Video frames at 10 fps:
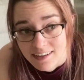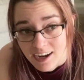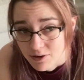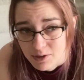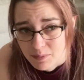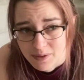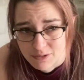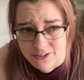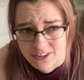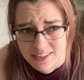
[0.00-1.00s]
I really
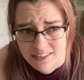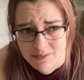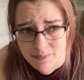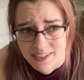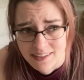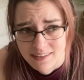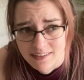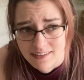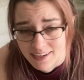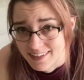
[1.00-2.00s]
probably shouldn't, but
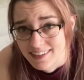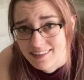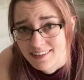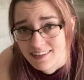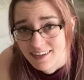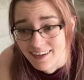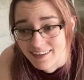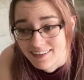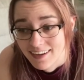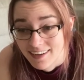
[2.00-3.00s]
I did
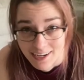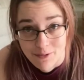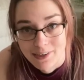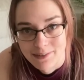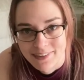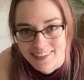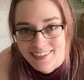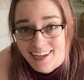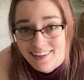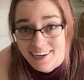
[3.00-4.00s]
and now I'm going to put it
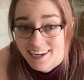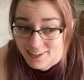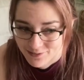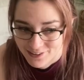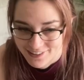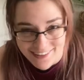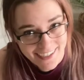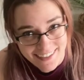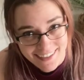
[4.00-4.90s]
together and I'm so excited.